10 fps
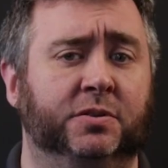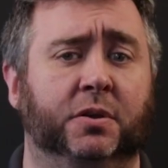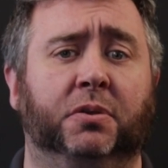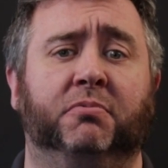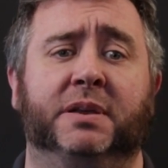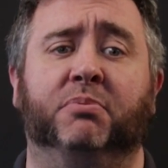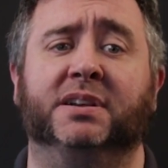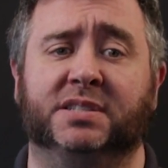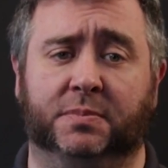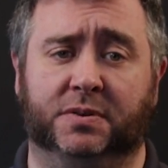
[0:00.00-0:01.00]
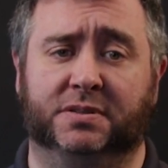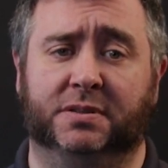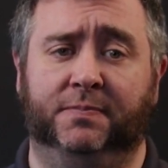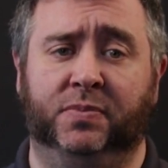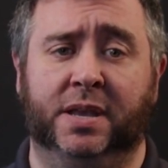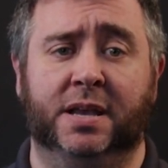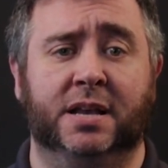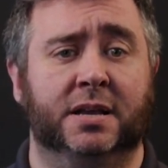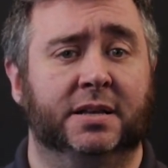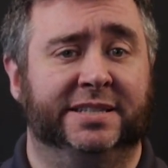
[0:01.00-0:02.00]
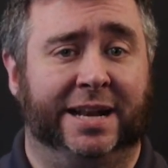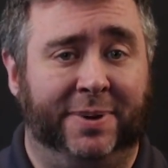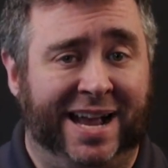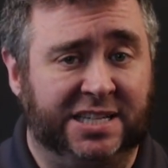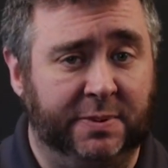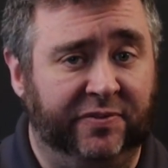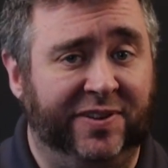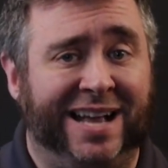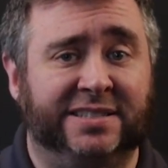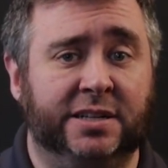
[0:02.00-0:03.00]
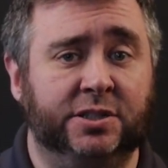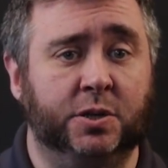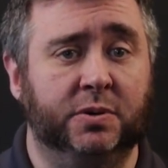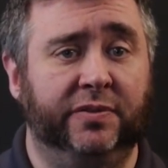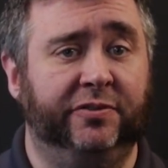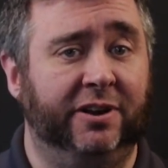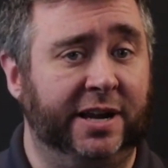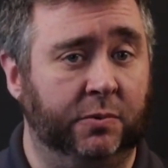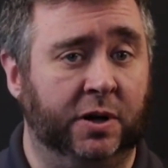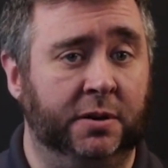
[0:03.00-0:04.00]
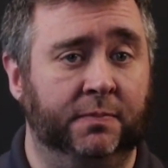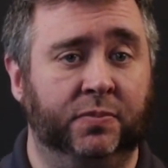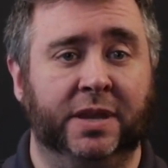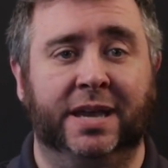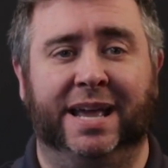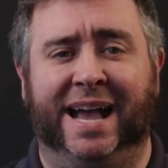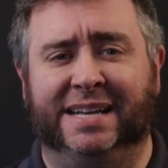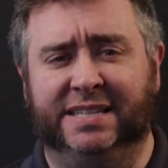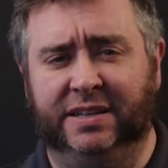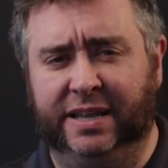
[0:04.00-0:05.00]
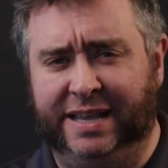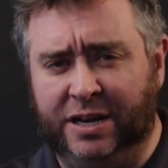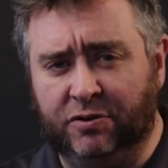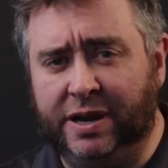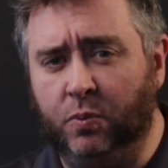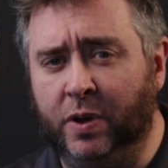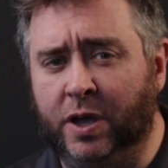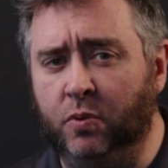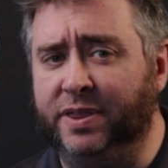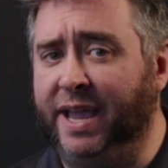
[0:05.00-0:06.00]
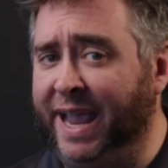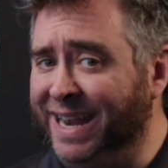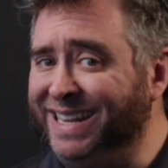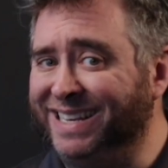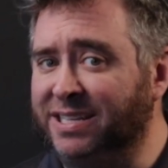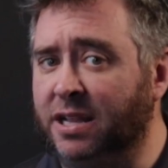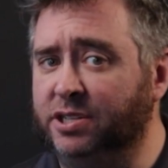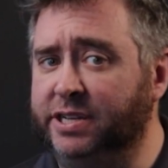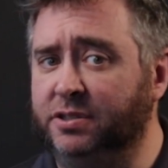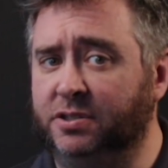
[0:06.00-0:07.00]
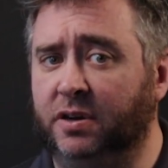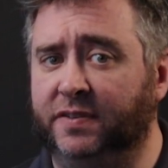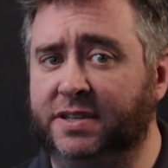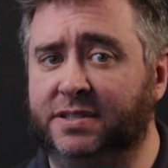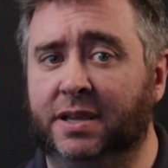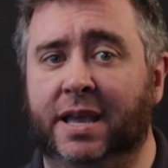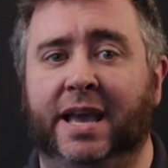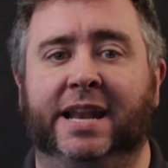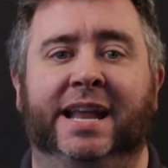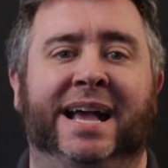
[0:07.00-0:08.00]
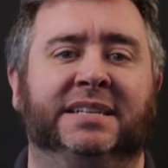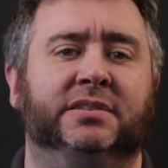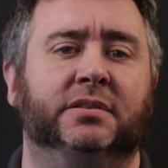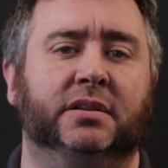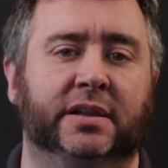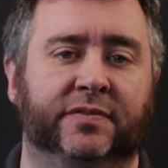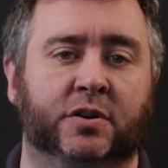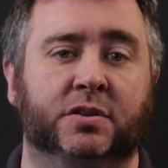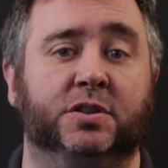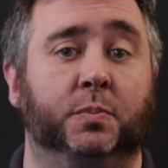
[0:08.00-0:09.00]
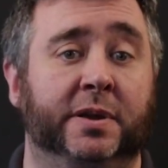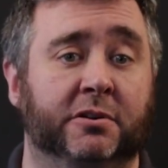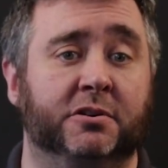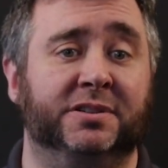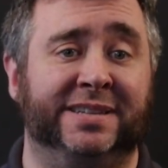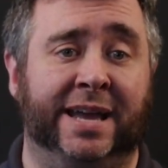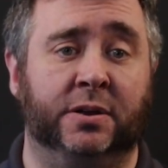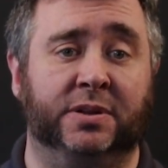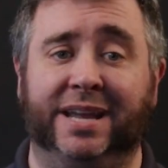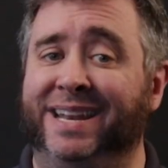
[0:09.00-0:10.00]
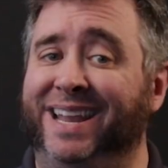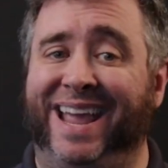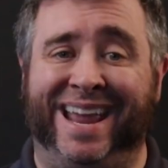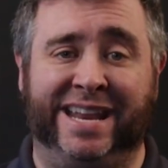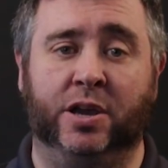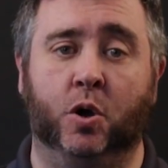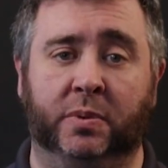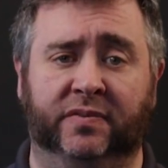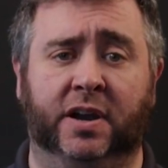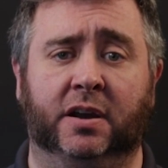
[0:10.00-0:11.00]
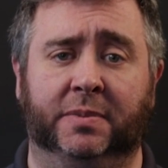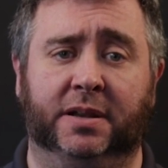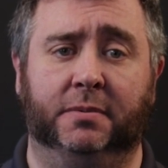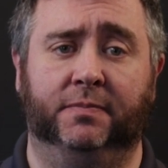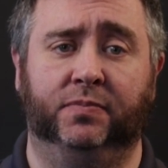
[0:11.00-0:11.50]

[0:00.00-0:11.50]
to their three principles. Setup has to be fast and intuitive for anyone, it has to integrate well with any technology or service, and it has to deliver superior sound in any home environment.